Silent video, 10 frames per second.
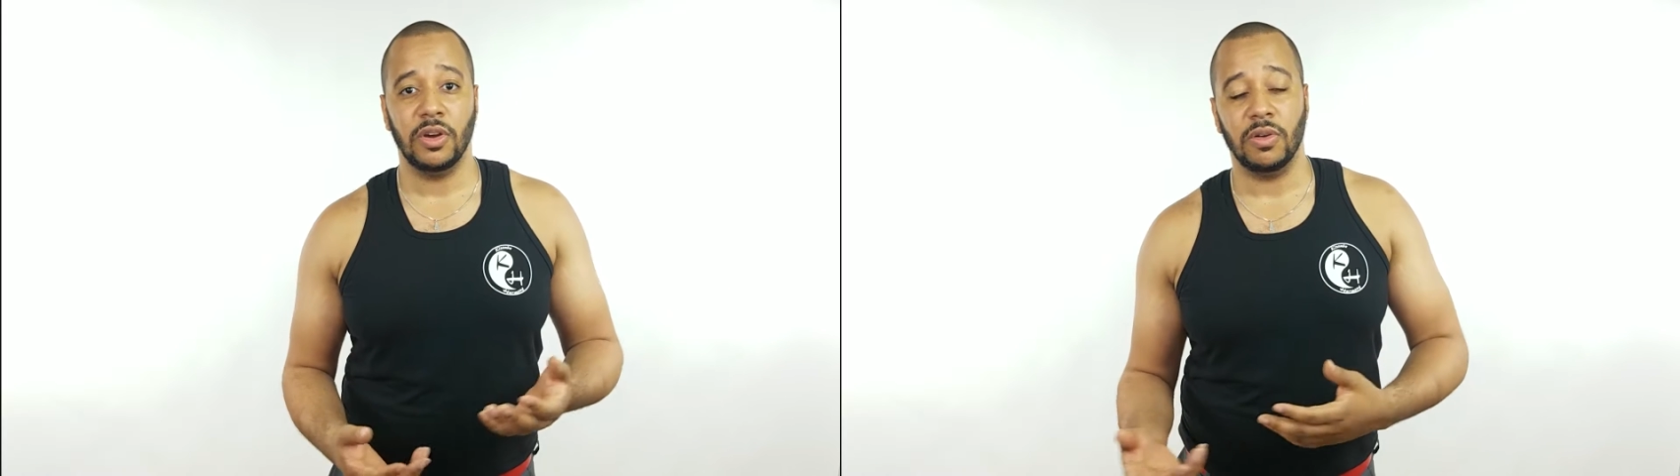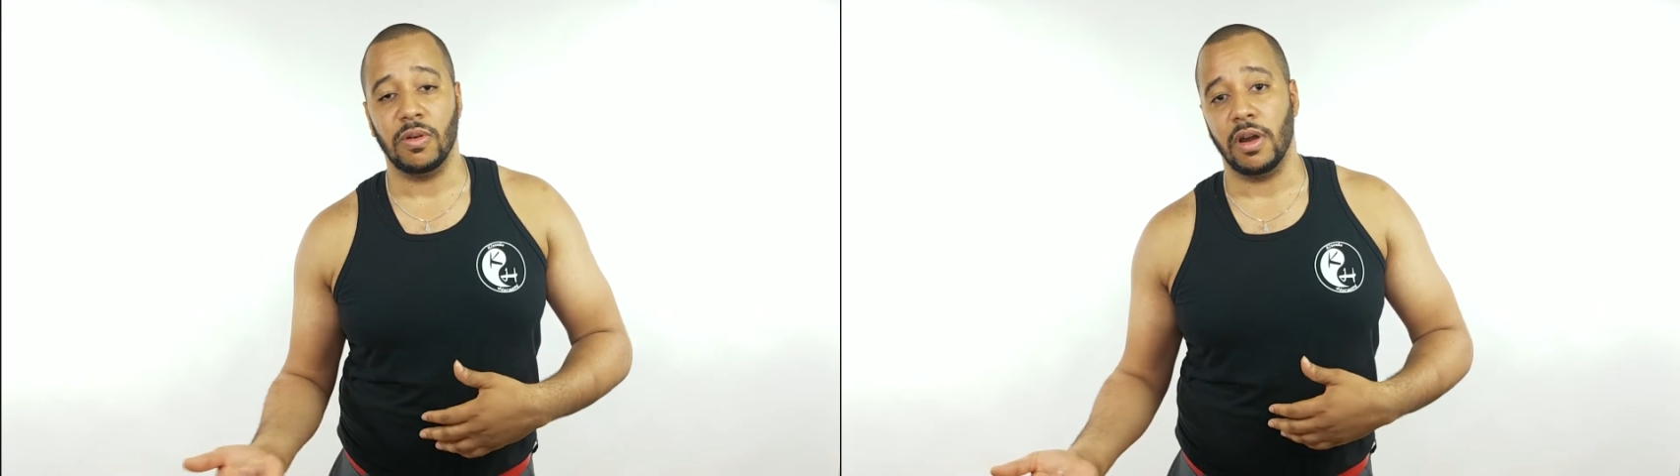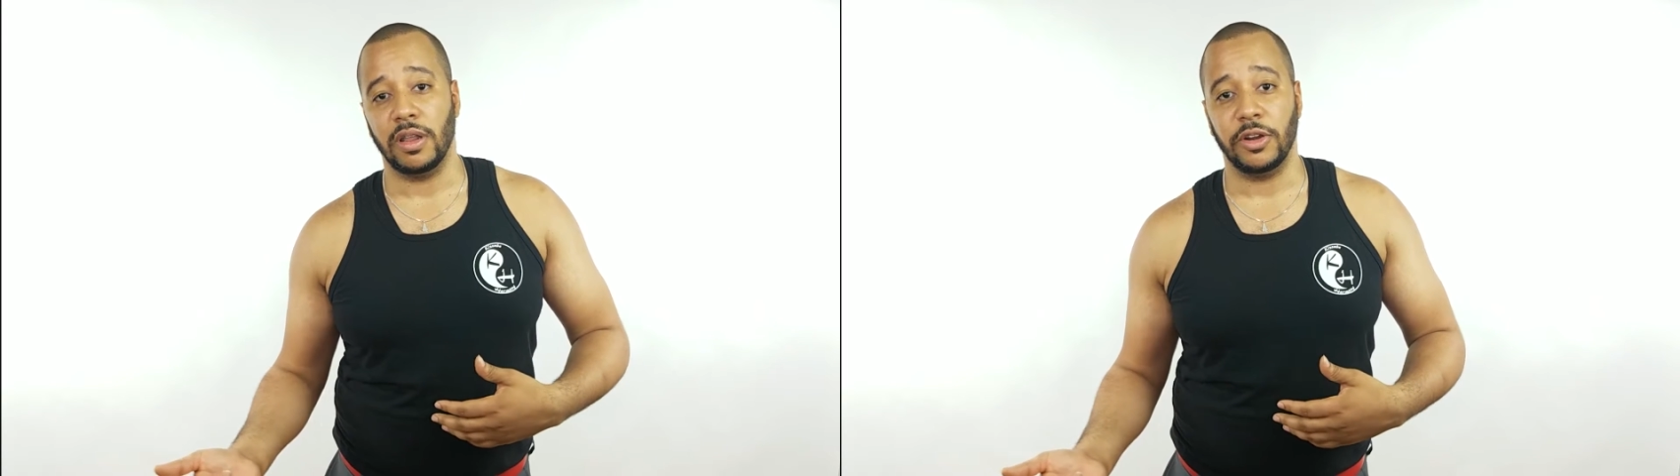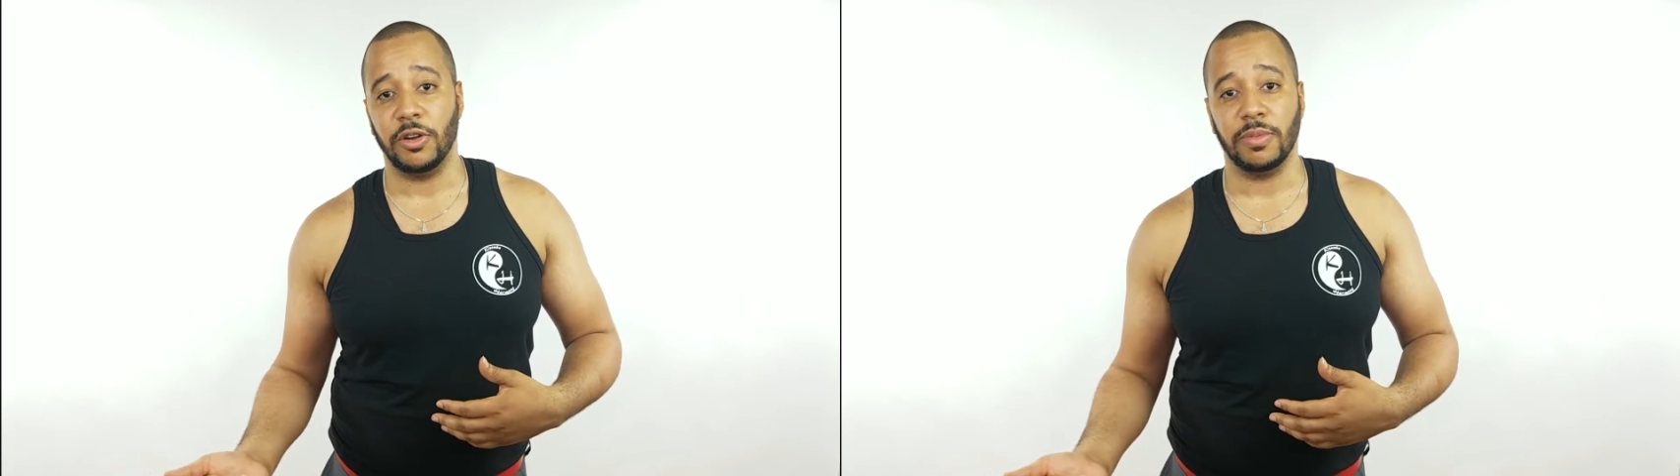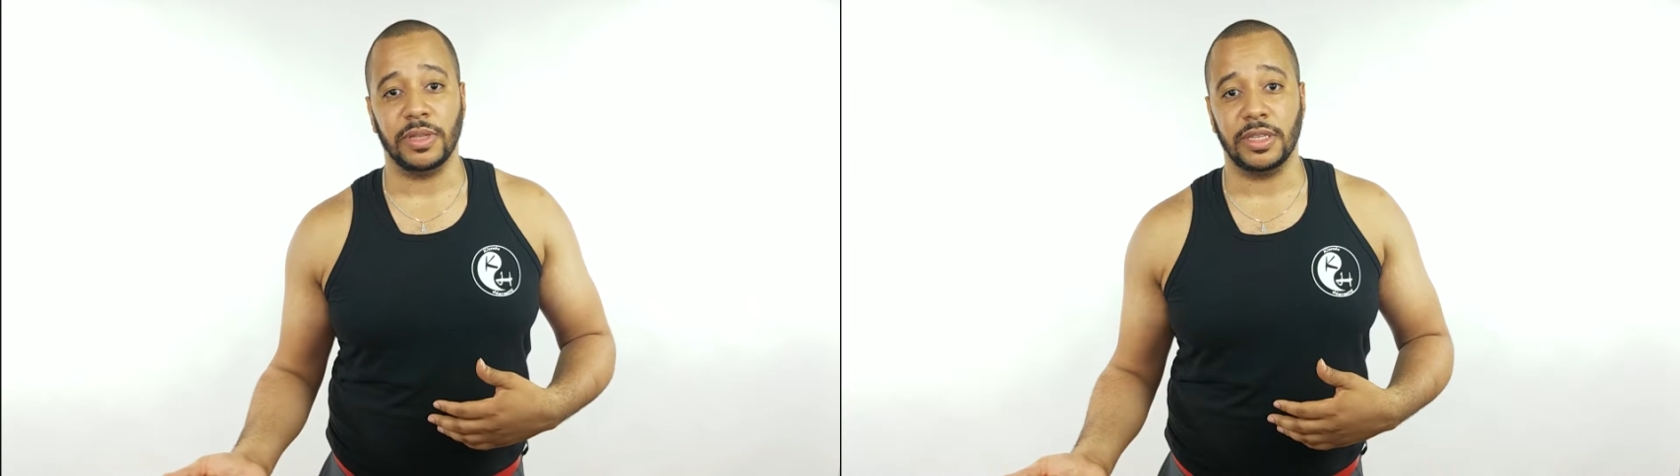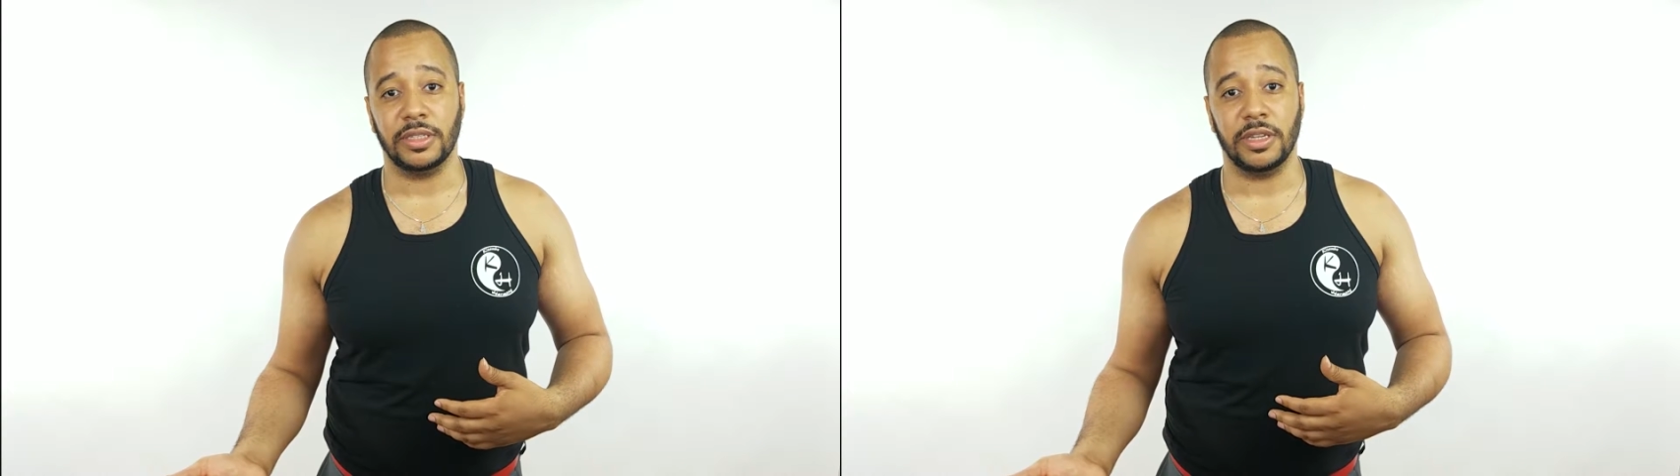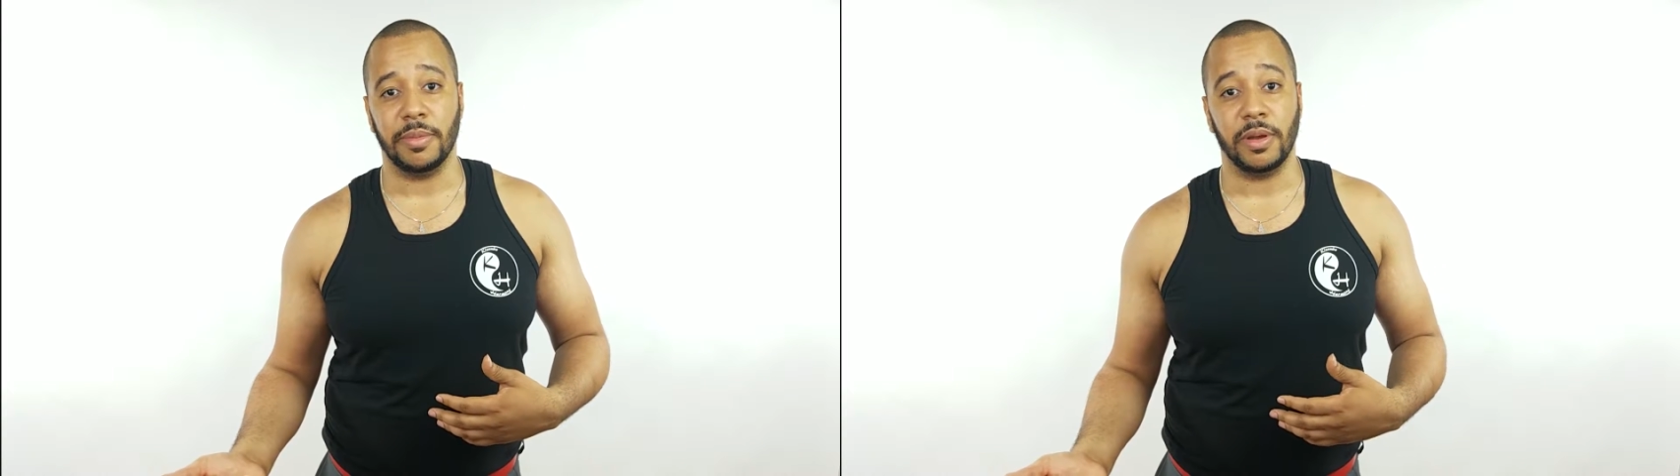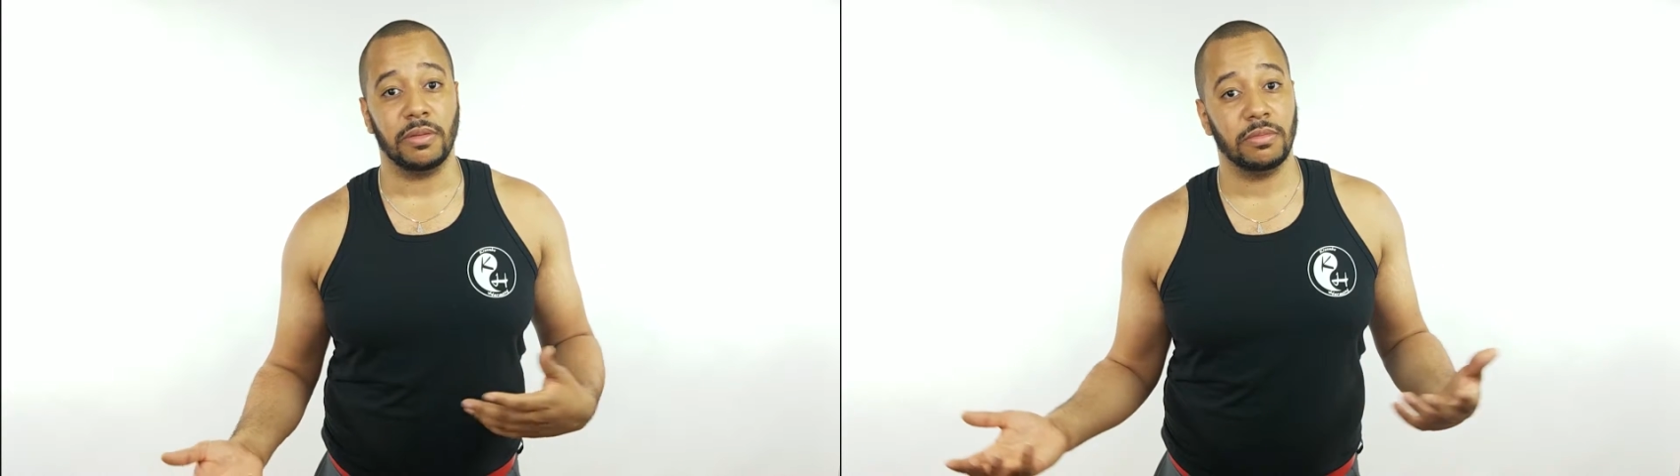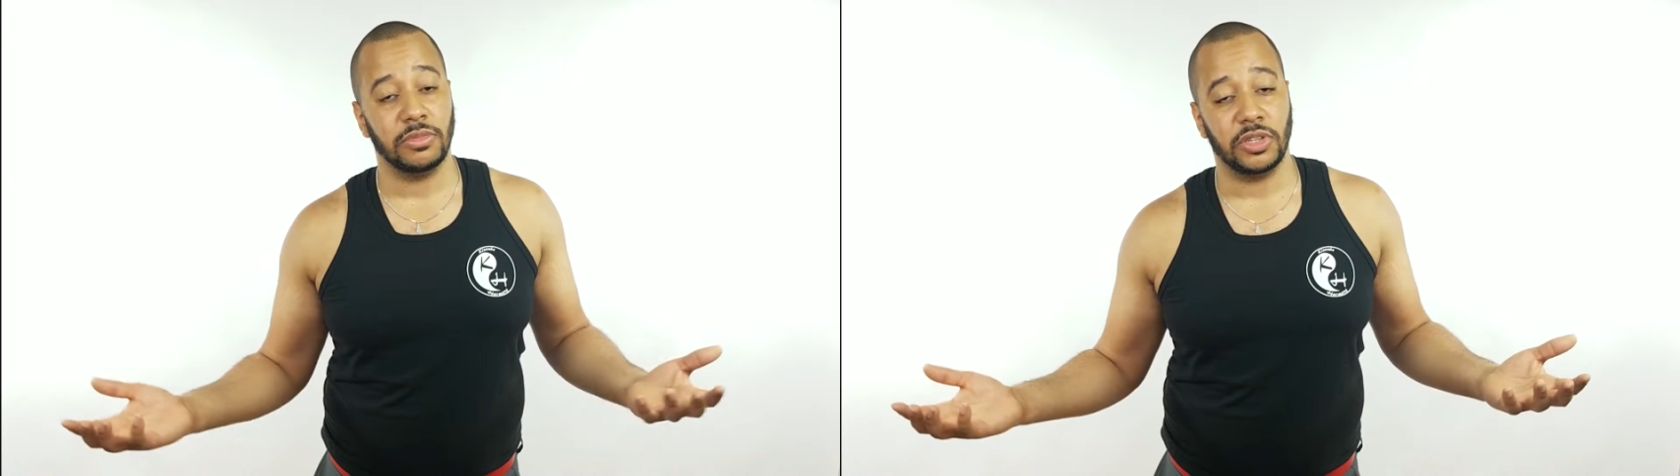or on an Urban Kids demo.